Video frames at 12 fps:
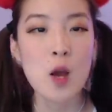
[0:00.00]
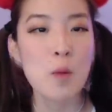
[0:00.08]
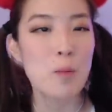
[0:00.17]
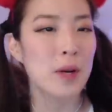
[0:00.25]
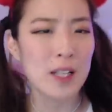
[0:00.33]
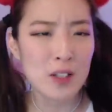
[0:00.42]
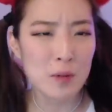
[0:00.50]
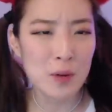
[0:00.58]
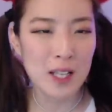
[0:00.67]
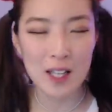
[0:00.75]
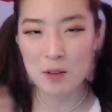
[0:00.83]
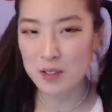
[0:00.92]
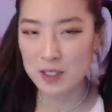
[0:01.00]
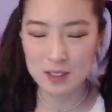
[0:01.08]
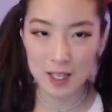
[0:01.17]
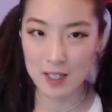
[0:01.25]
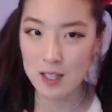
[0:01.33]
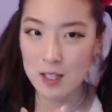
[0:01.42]
But either way, Lay was
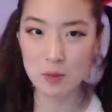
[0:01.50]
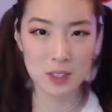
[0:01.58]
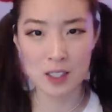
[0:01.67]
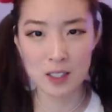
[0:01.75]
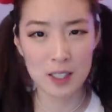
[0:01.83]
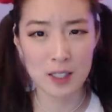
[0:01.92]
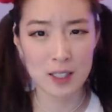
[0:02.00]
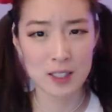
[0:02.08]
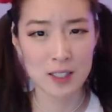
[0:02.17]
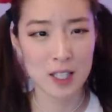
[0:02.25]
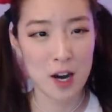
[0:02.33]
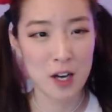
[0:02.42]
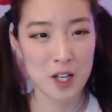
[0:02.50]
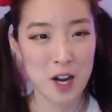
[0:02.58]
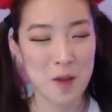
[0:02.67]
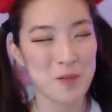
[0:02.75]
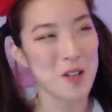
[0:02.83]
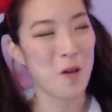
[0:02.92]
like, he was in the lead this entire
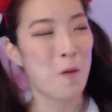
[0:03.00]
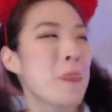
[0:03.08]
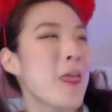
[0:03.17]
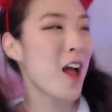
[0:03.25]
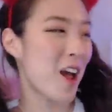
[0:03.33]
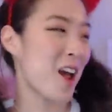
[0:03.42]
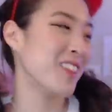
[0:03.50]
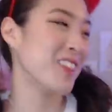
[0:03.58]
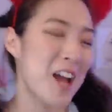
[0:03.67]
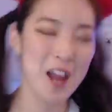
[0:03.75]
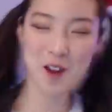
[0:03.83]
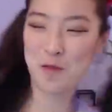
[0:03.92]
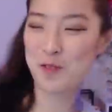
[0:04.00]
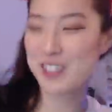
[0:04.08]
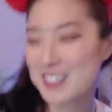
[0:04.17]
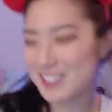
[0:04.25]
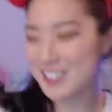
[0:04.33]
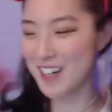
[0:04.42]
time. So, hey Lay,
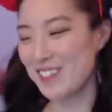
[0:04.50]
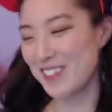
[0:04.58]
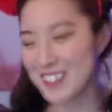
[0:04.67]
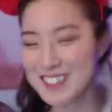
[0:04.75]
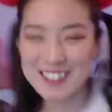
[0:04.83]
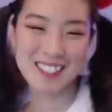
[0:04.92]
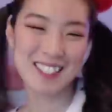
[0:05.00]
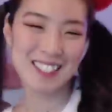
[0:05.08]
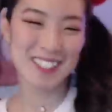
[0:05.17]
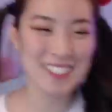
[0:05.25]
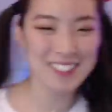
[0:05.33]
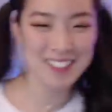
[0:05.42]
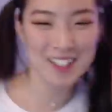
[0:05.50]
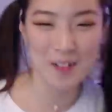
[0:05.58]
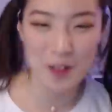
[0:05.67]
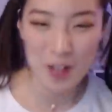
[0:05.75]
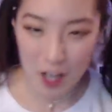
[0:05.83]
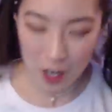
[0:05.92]
what's up? Let's good. Let's
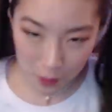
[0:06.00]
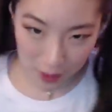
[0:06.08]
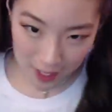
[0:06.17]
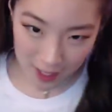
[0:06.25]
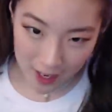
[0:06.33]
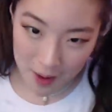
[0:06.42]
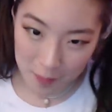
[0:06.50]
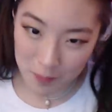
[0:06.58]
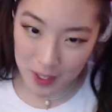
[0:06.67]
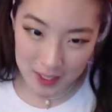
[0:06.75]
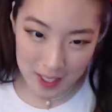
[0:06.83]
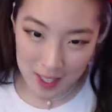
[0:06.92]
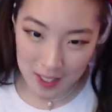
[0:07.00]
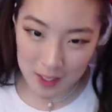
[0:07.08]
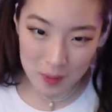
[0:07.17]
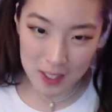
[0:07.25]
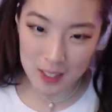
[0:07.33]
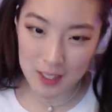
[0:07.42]
go. Okay, I'm excited
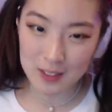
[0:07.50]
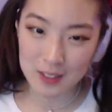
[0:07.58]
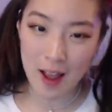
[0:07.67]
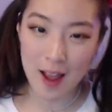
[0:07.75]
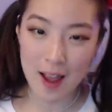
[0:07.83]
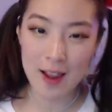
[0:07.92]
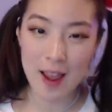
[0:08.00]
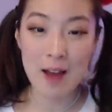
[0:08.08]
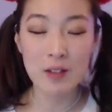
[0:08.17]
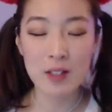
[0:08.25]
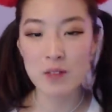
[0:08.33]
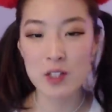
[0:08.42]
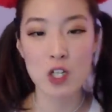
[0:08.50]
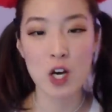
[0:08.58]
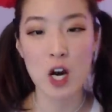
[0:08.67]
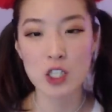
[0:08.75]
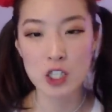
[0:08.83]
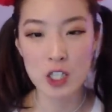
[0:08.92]
because I haven't even
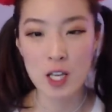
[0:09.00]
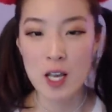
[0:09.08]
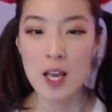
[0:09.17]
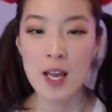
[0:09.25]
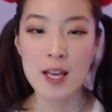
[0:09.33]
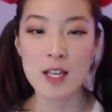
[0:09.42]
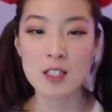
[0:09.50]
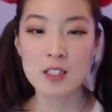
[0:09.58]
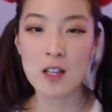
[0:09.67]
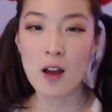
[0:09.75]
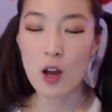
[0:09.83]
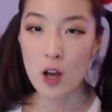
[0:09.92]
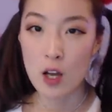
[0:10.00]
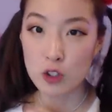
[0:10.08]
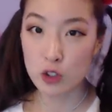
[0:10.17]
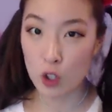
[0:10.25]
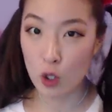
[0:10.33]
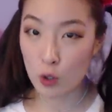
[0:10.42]
touched his
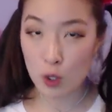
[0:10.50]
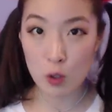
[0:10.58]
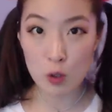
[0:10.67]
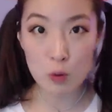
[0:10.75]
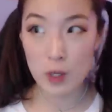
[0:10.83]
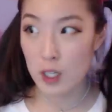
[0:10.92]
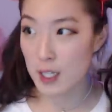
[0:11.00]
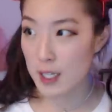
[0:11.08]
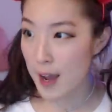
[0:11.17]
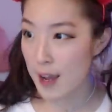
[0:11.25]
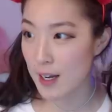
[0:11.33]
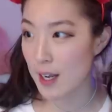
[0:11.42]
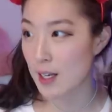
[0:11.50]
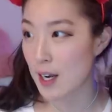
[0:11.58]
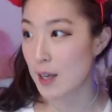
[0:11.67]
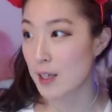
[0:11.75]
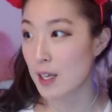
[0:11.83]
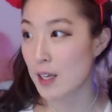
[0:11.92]
solo work yet, and
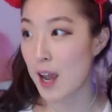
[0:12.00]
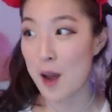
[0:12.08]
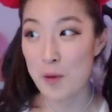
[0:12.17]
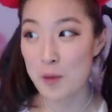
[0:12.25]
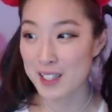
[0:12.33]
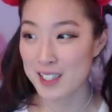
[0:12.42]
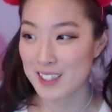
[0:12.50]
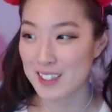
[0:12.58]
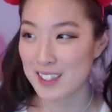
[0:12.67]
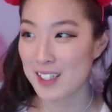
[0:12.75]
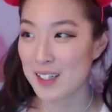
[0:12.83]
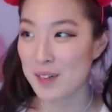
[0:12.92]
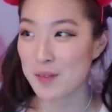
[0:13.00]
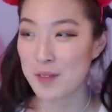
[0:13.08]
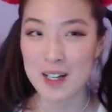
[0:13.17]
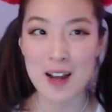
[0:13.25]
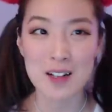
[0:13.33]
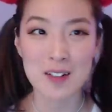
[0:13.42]
I can't wait to see
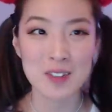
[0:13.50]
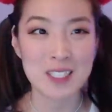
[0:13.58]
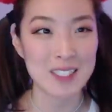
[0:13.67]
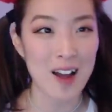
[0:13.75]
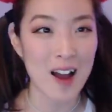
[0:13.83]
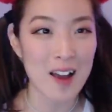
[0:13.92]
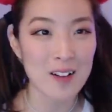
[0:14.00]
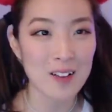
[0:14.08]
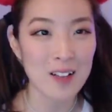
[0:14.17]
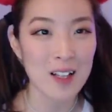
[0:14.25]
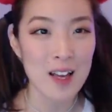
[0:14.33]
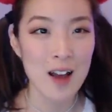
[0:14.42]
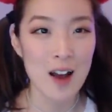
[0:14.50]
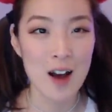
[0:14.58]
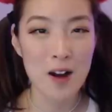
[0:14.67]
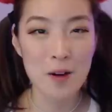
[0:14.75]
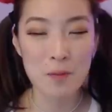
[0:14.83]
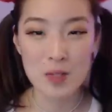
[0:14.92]
what kind of style
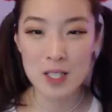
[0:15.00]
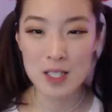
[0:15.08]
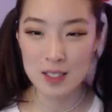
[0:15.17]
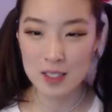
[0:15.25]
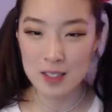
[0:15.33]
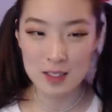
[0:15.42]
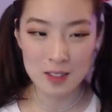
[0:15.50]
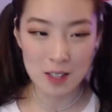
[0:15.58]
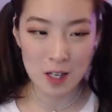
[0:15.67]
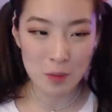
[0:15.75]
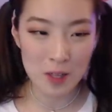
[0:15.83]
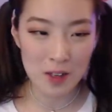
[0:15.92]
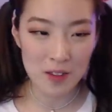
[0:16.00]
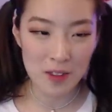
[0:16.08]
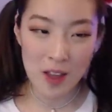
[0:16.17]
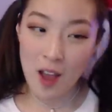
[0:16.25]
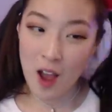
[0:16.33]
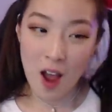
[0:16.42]
he's gonna start with.
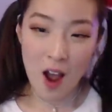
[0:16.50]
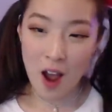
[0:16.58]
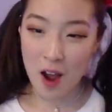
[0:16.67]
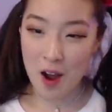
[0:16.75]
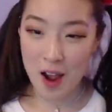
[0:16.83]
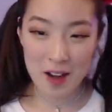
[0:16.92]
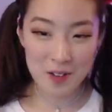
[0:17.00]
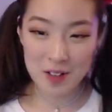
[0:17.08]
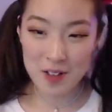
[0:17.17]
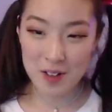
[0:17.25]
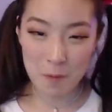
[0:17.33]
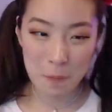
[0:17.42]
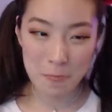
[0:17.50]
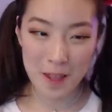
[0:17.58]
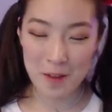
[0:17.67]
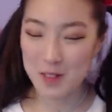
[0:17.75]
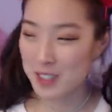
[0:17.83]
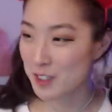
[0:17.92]
I don't know.
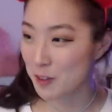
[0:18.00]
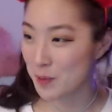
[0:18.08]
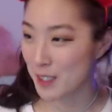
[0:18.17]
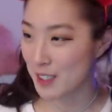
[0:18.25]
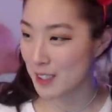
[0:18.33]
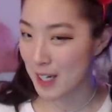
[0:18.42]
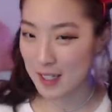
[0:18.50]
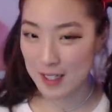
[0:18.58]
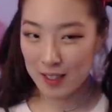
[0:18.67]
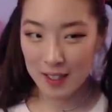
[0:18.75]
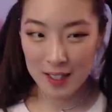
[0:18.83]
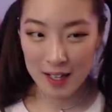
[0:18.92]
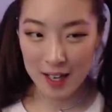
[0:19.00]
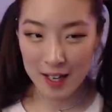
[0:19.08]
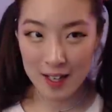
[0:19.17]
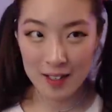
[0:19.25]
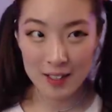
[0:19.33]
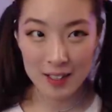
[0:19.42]
I'm just super excited,
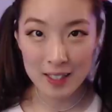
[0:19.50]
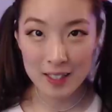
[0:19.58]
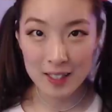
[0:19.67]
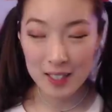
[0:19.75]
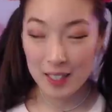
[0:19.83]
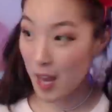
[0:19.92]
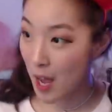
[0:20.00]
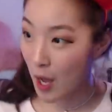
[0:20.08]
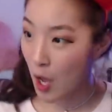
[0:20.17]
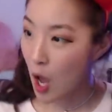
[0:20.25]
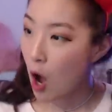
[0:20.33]
and yeah.